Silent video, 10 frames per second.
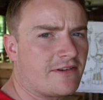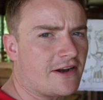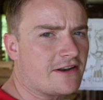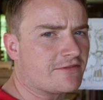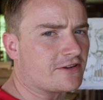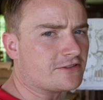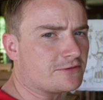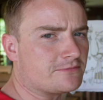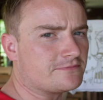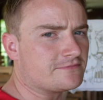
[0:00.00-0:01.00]
Very difficult.
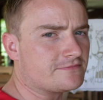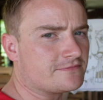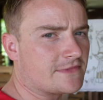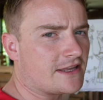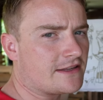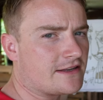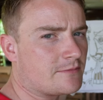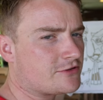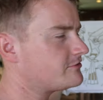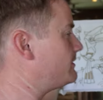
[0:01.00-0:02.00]
Getting the temperature